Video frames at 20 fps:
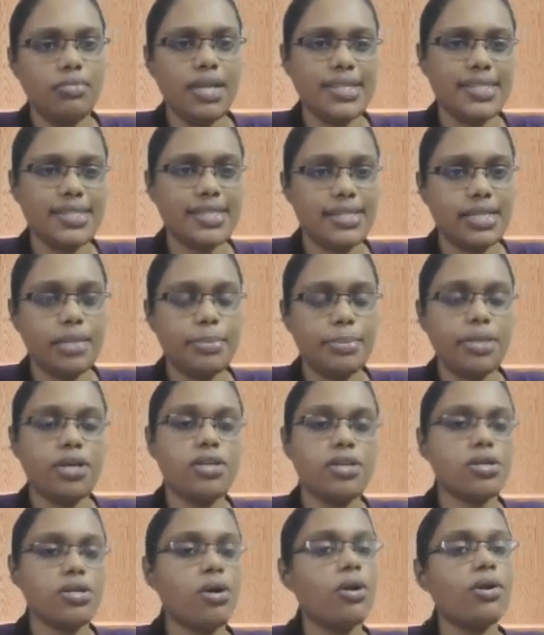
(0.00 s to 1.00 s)
necessary
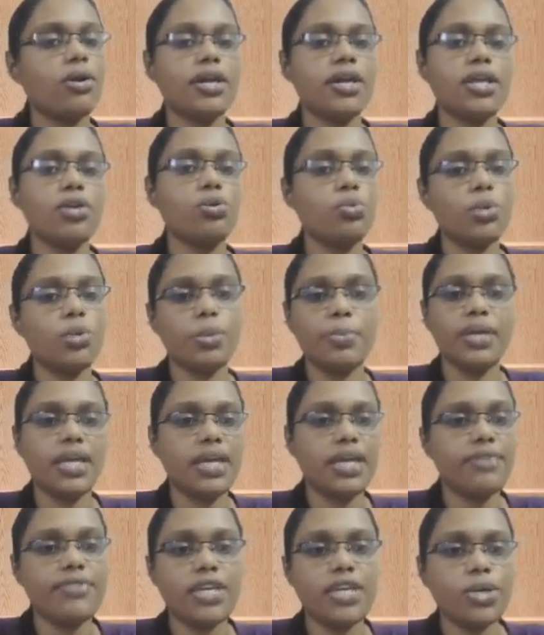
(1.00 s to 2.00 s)
because already you would
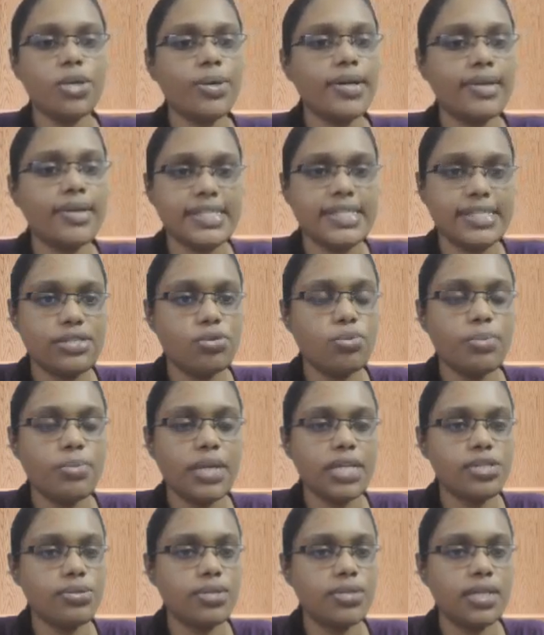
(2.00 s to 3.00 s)
be giving your
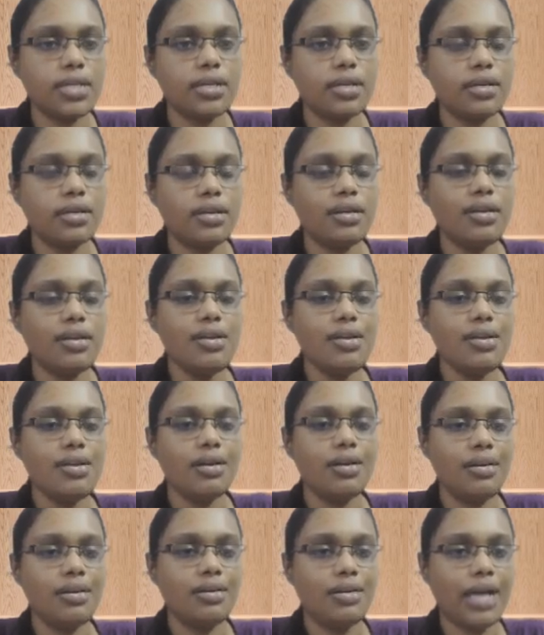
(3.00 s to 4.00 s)
resume to the
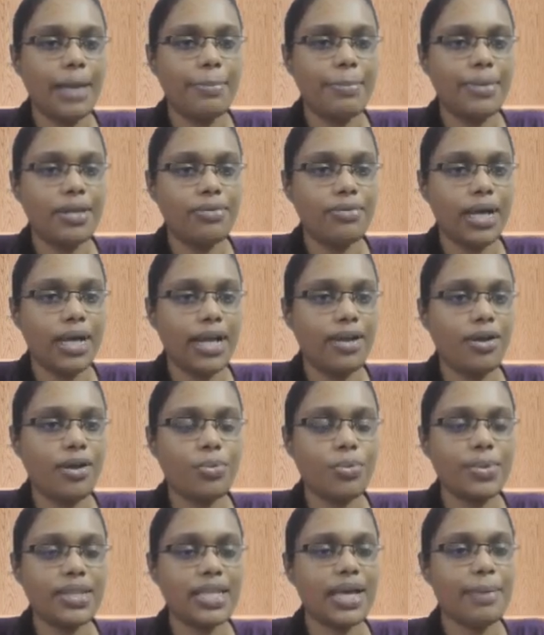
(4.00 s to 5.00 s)

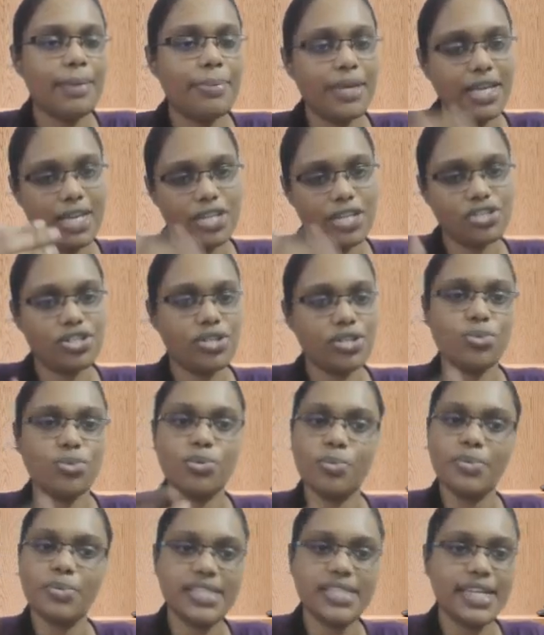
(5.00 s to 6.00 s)
along with the application
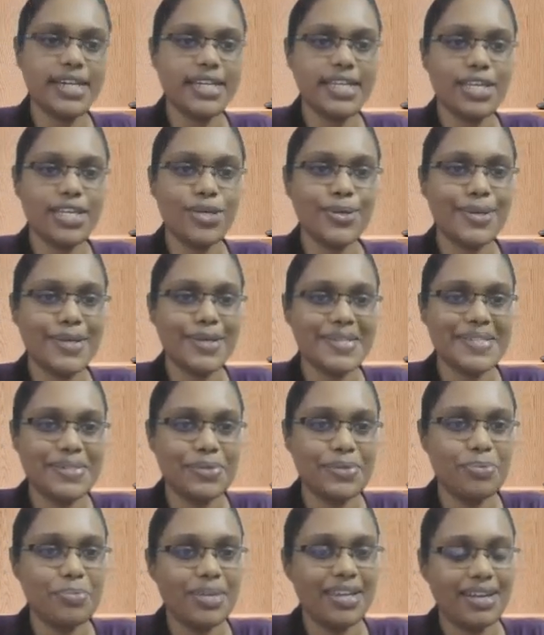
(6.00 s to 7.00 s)
you will be sending your
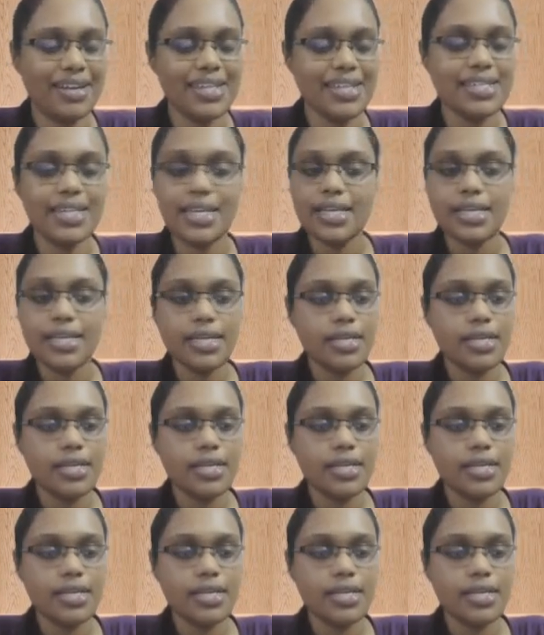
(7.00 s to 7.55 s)
resume, right?